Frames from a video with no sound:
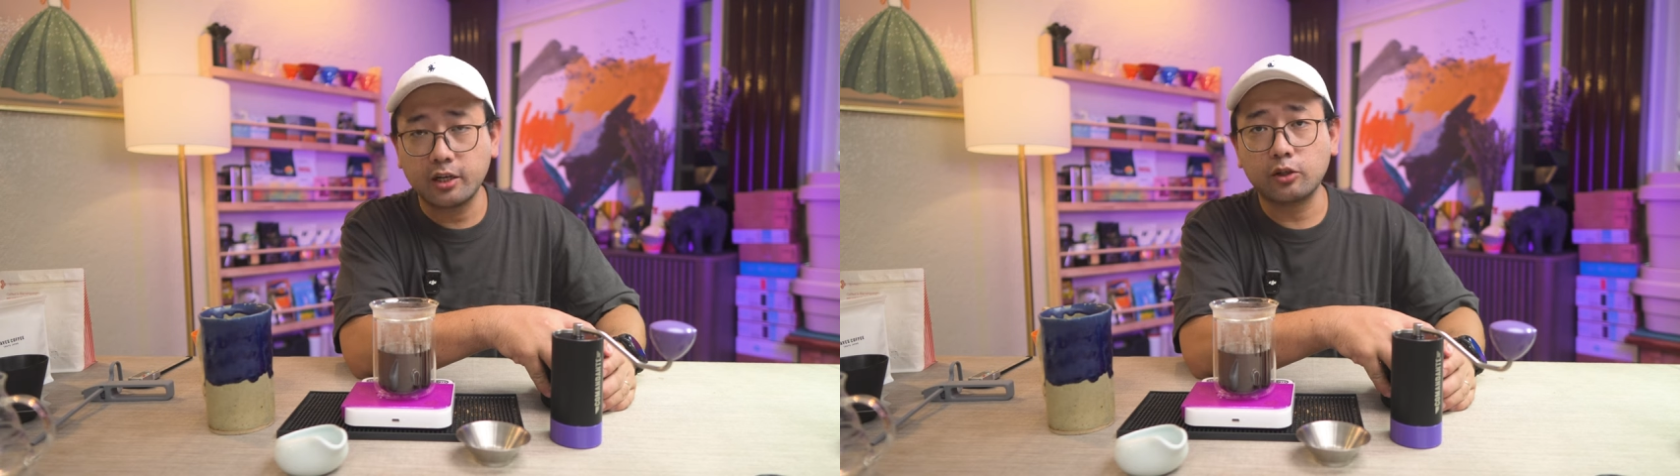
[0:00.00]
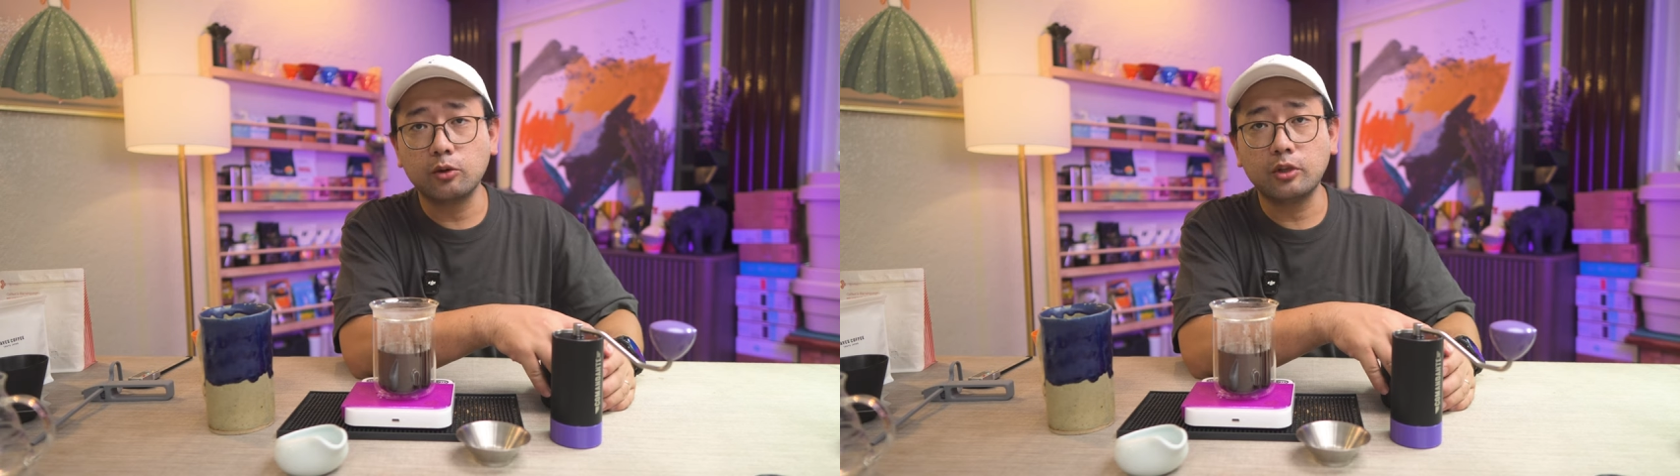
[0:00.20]

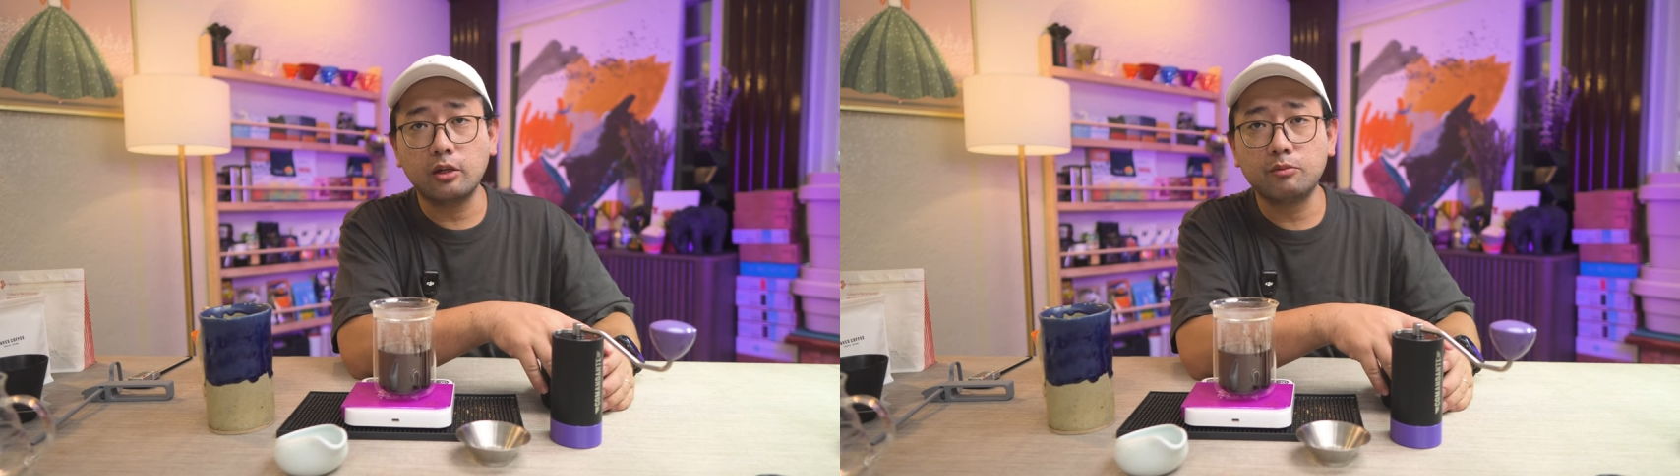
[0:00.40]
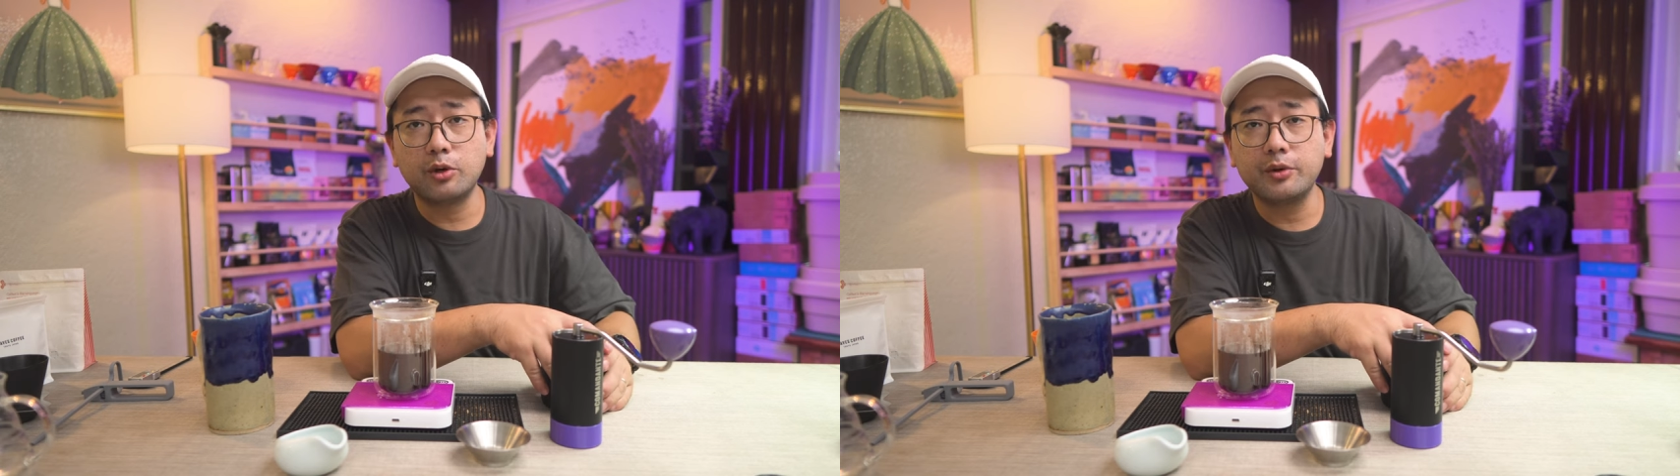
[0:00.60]
our
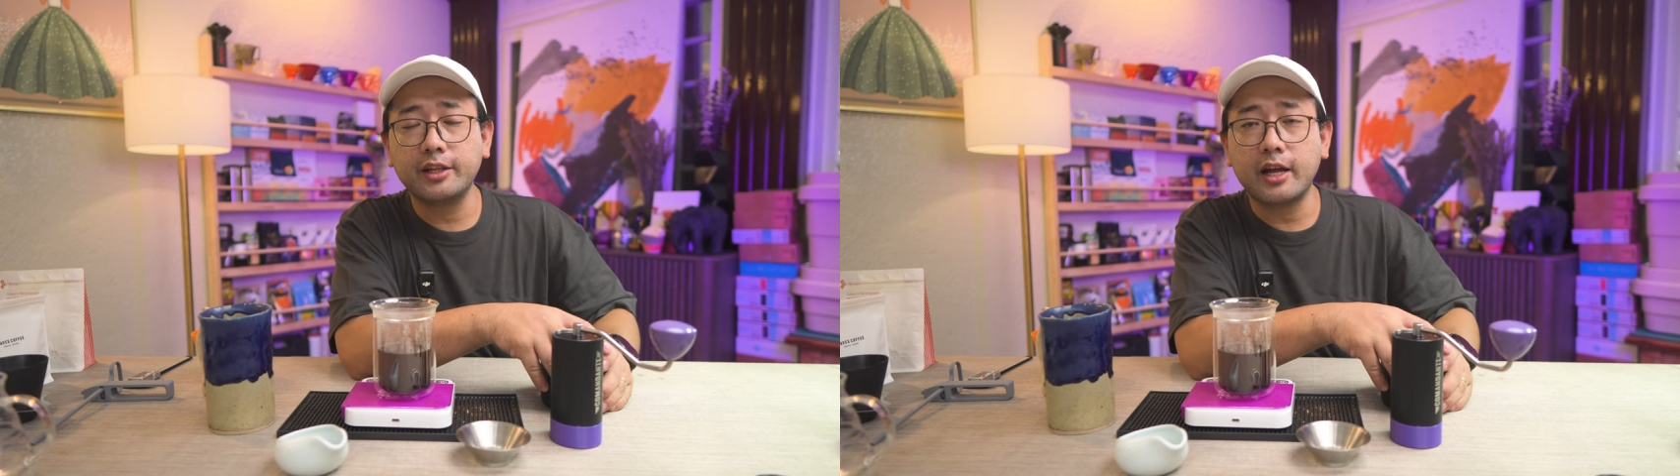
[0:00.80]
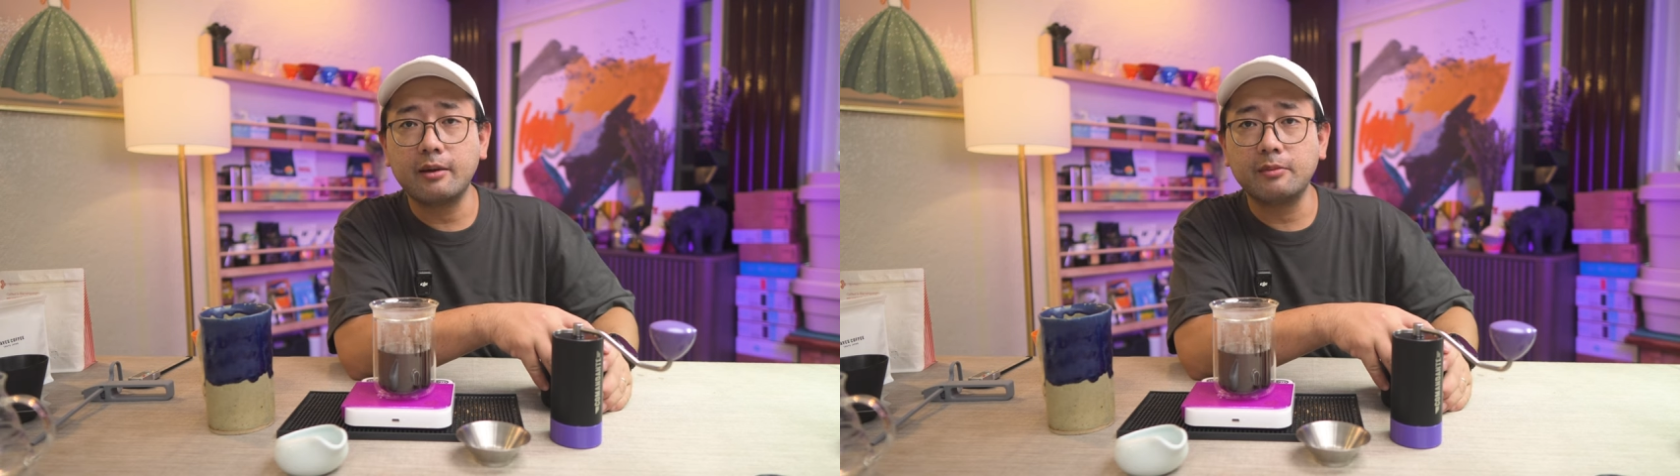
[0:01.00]
total
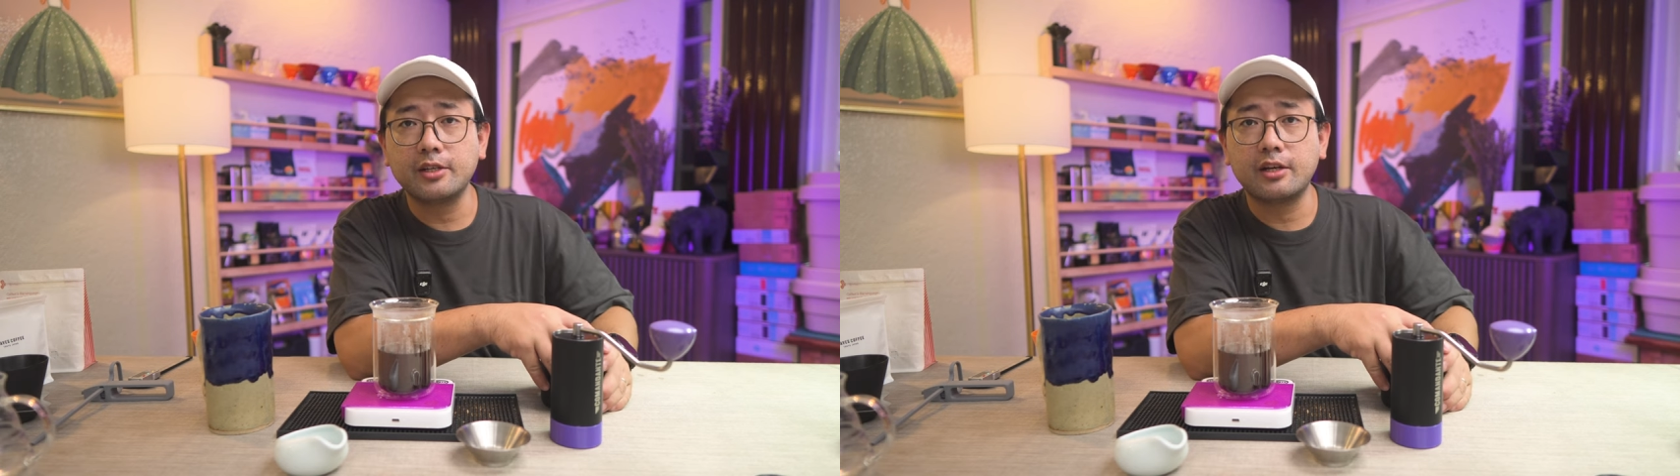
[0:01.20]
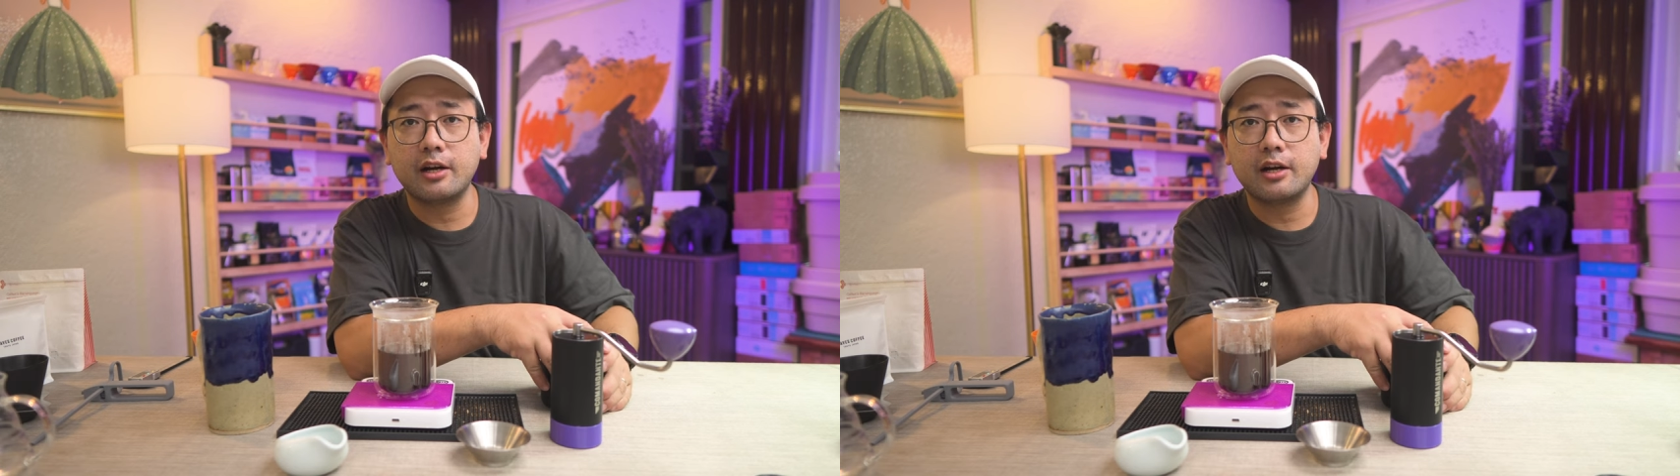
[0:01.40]
brewing time is